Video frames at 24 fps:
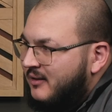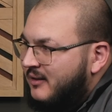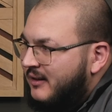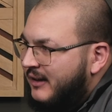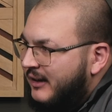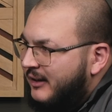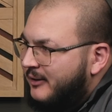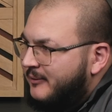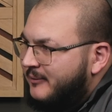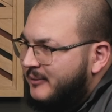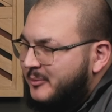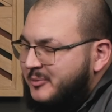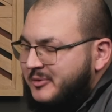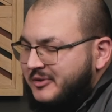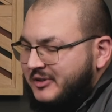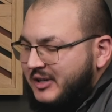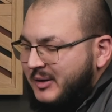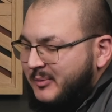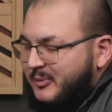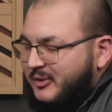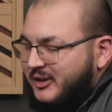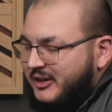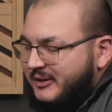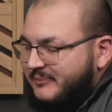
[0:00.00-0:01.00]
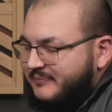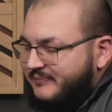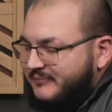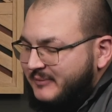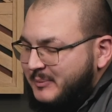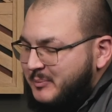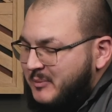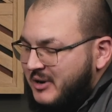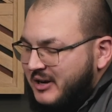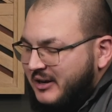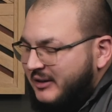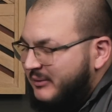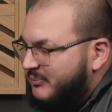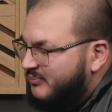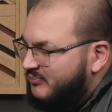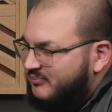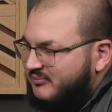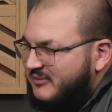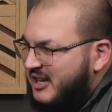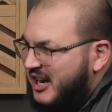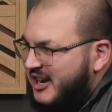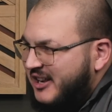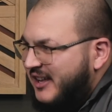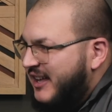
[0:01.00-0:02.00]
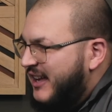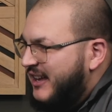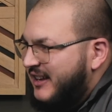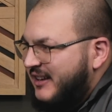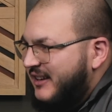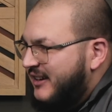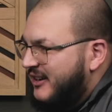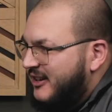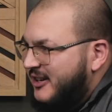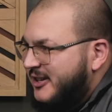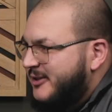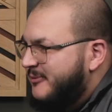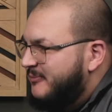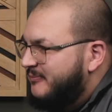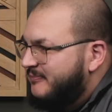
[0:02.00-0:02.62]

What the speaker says: Yeah, I'm the same way. I'm not a cake guy.